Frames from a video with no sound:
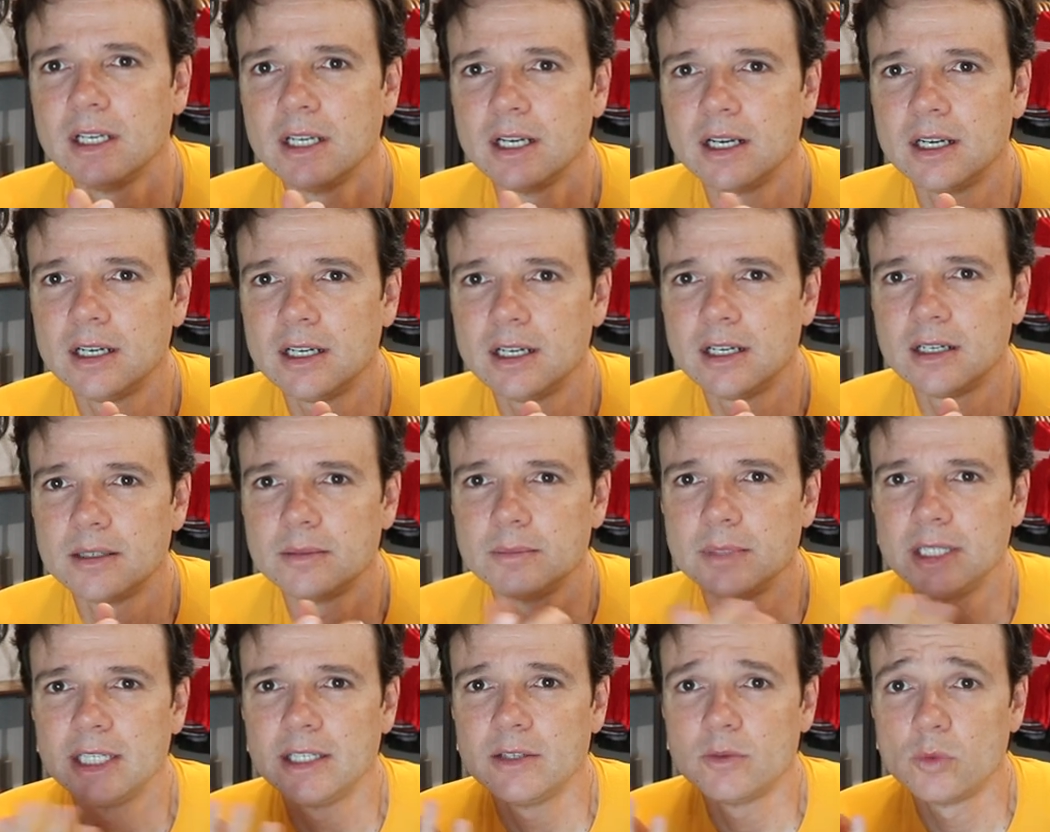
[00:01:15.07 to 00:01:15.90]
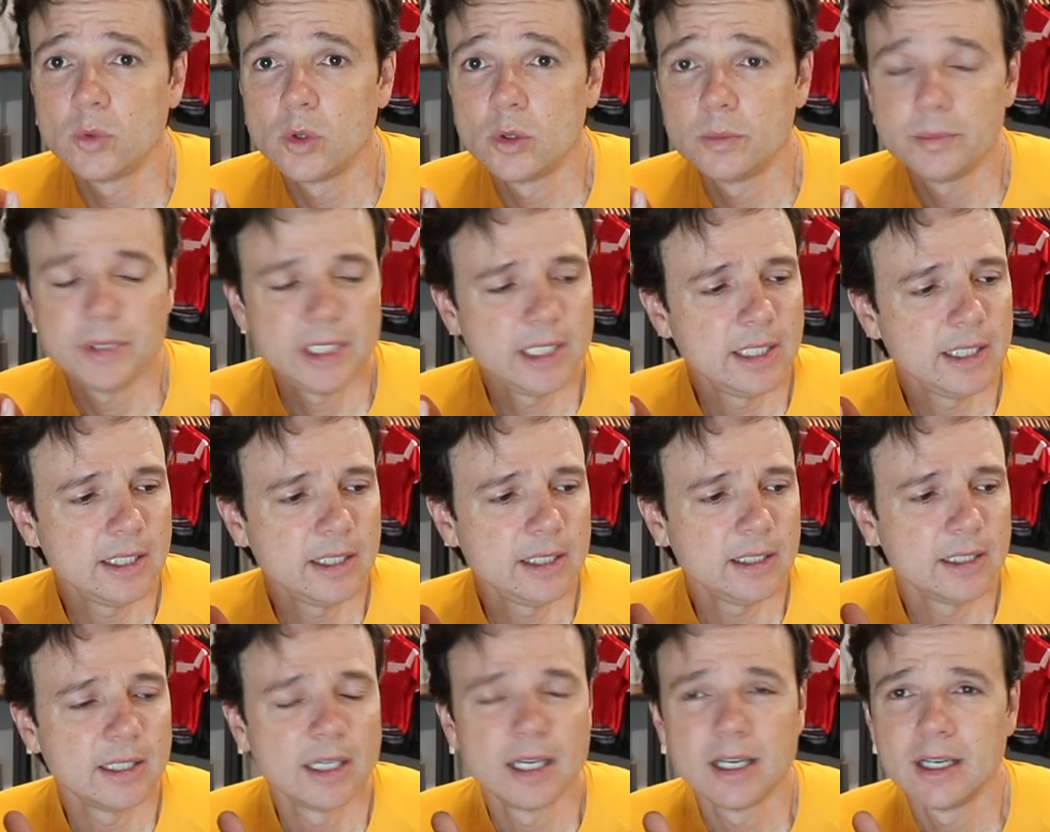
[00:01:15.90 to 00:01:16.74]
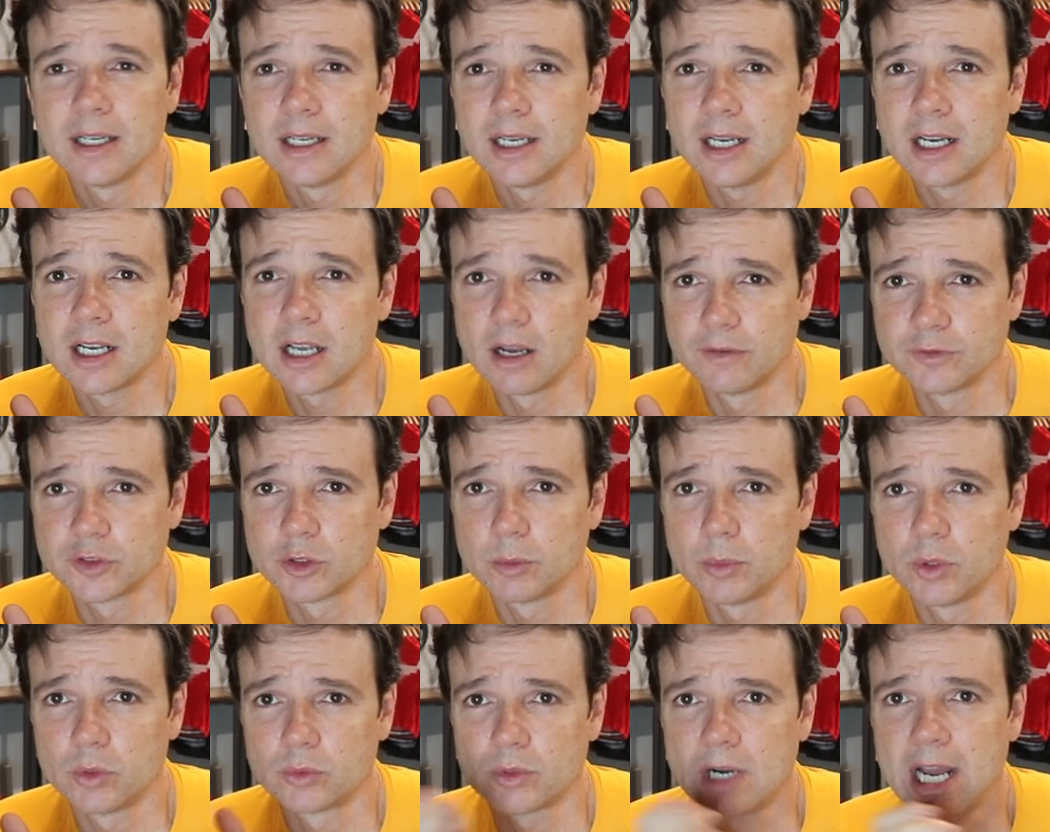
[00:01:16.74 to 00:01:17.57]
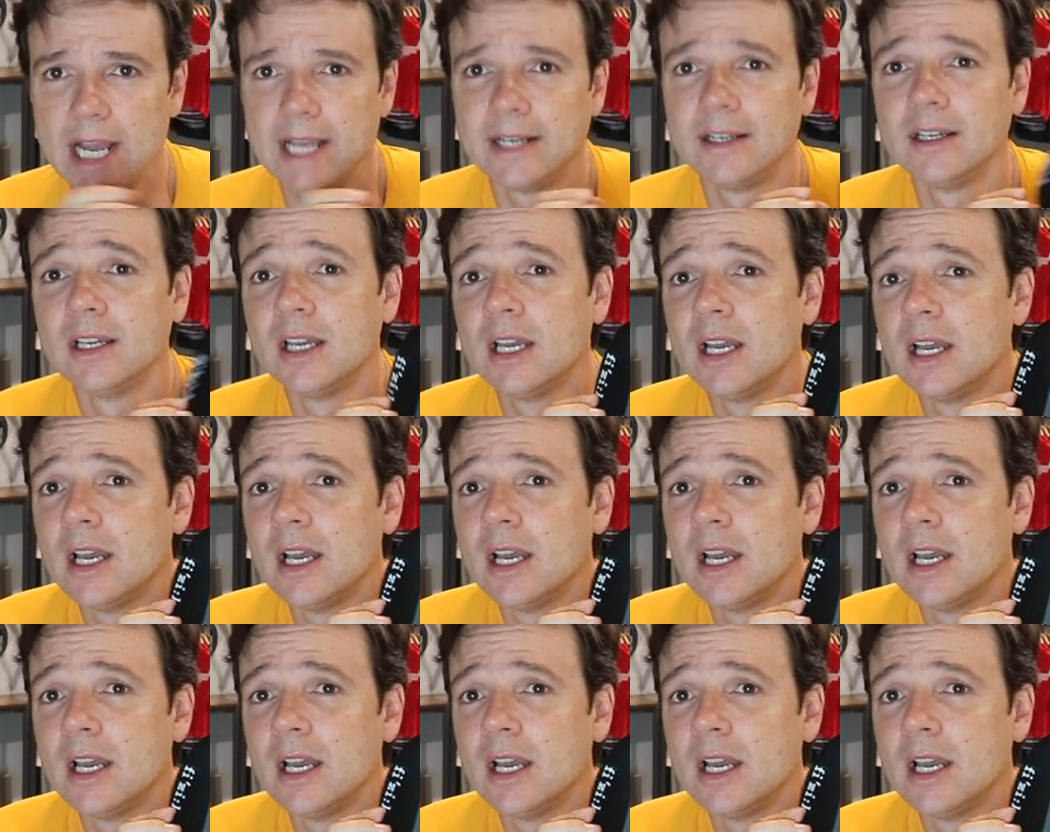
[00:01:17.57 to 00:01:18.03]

um, it will be a comfortable ride.